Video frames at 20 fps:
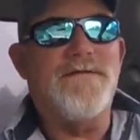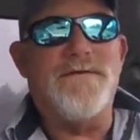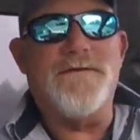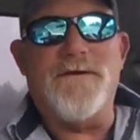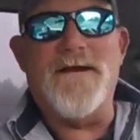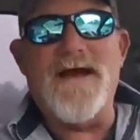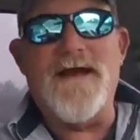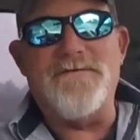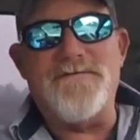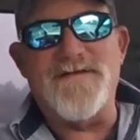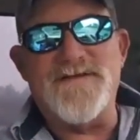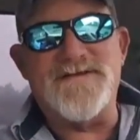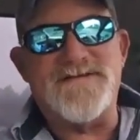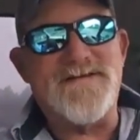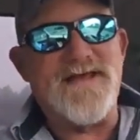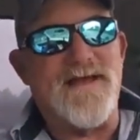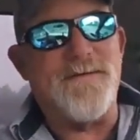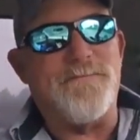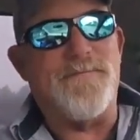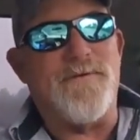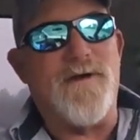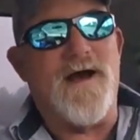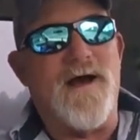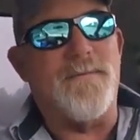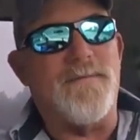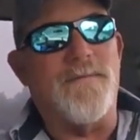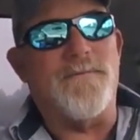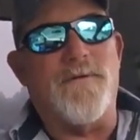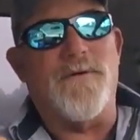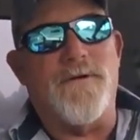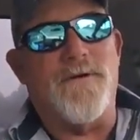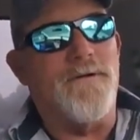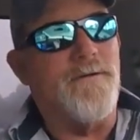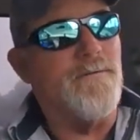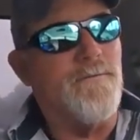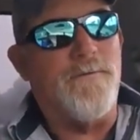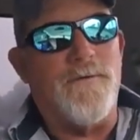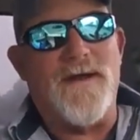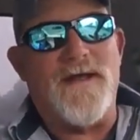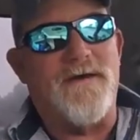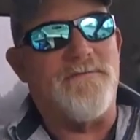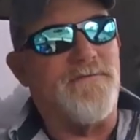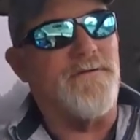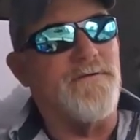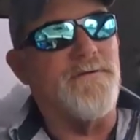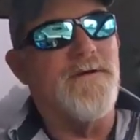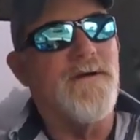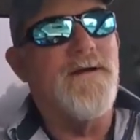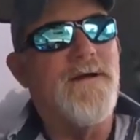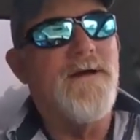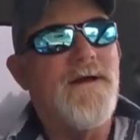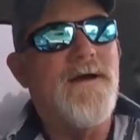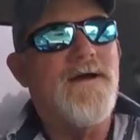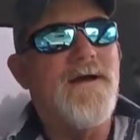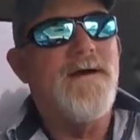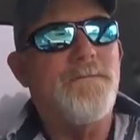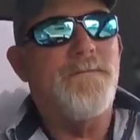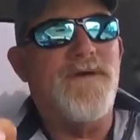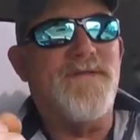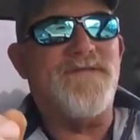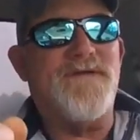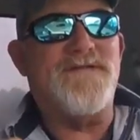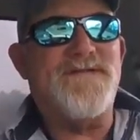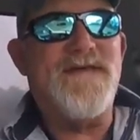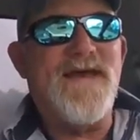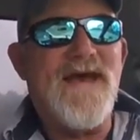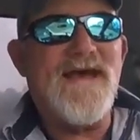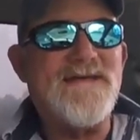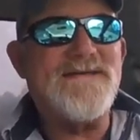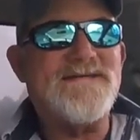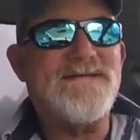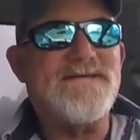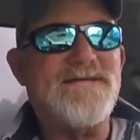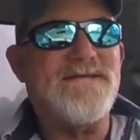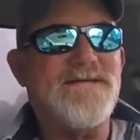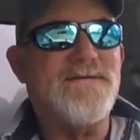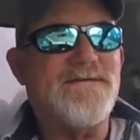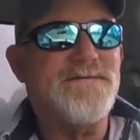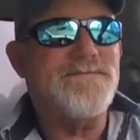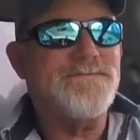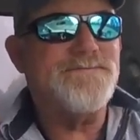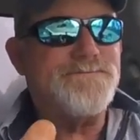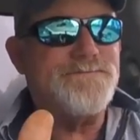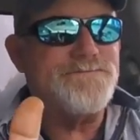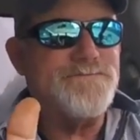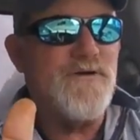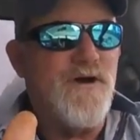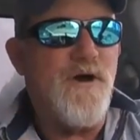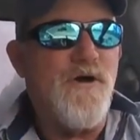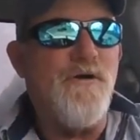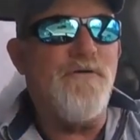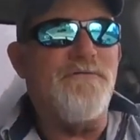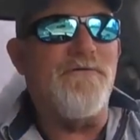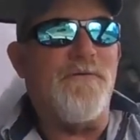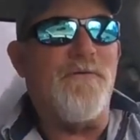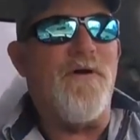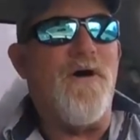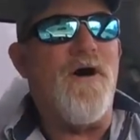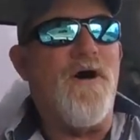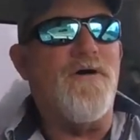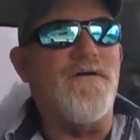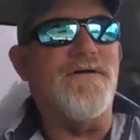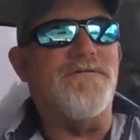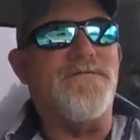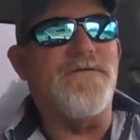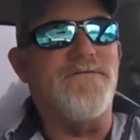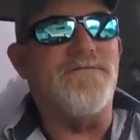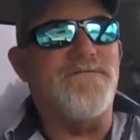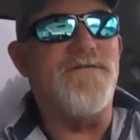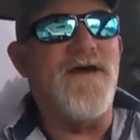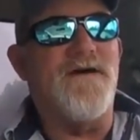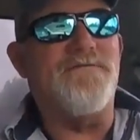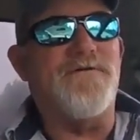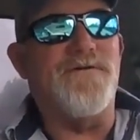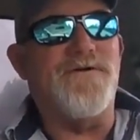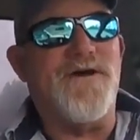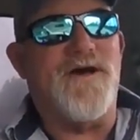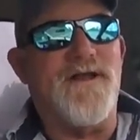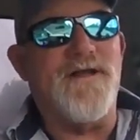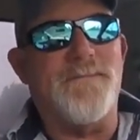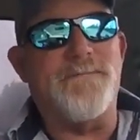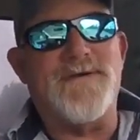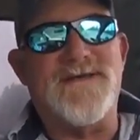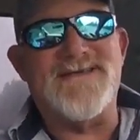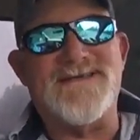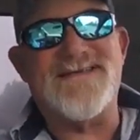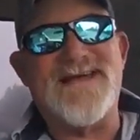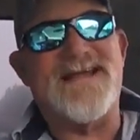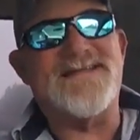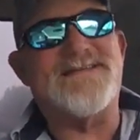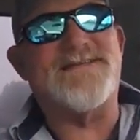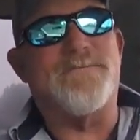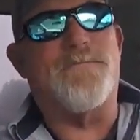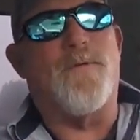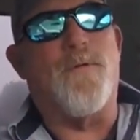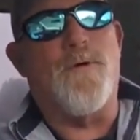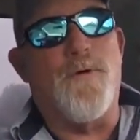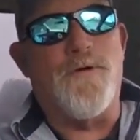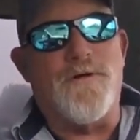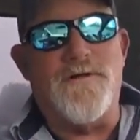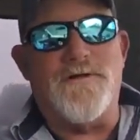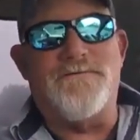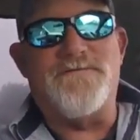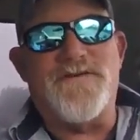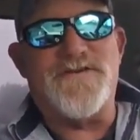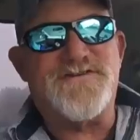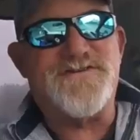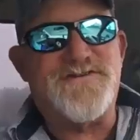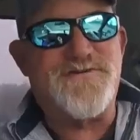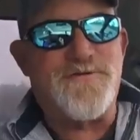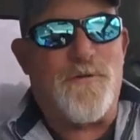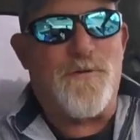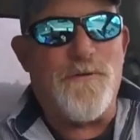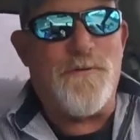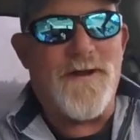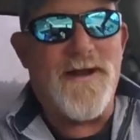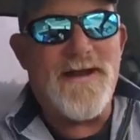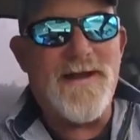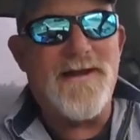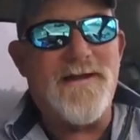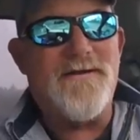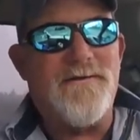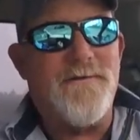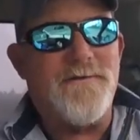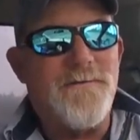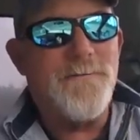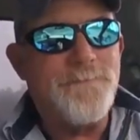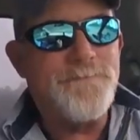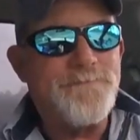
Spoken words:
They're having the same problem or whatever. But the test overall, if you've never done it, because that's the moral of the story here,